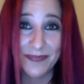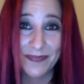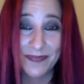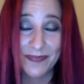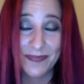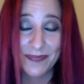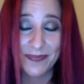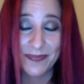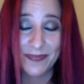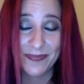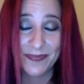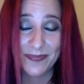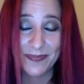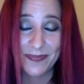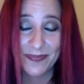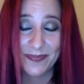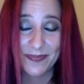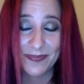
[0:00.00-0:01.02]
In
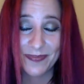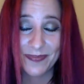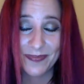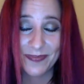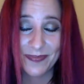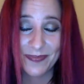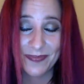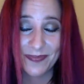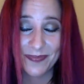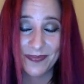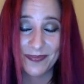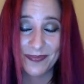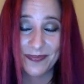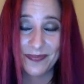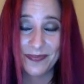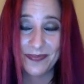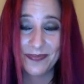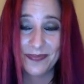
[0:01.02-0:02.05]
love and in
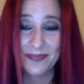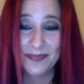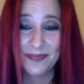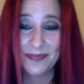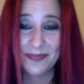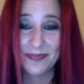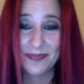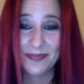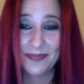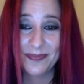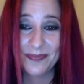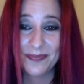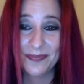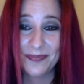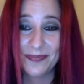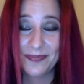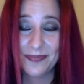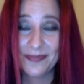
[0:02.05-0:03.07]
sex.
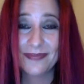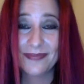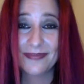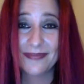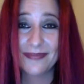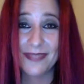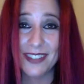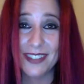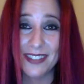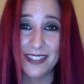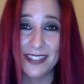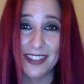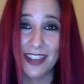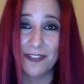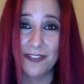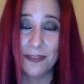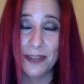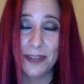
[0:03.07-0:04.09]
This is the
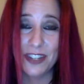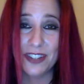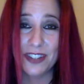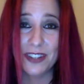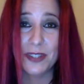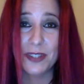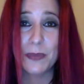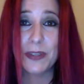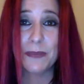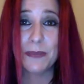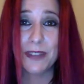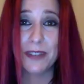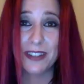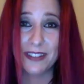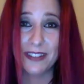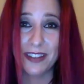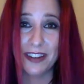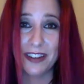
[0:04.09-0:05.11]
affirmation. I speak my
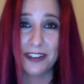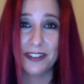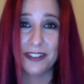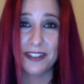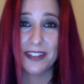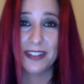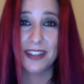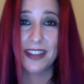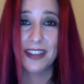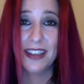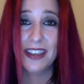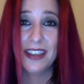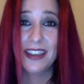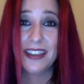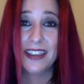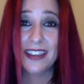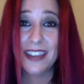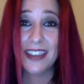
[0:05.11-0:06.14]
desires.
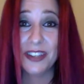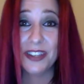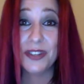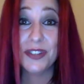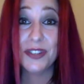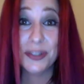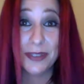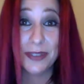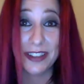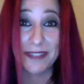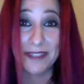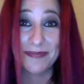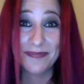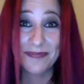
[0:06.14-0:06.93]
Can you do it?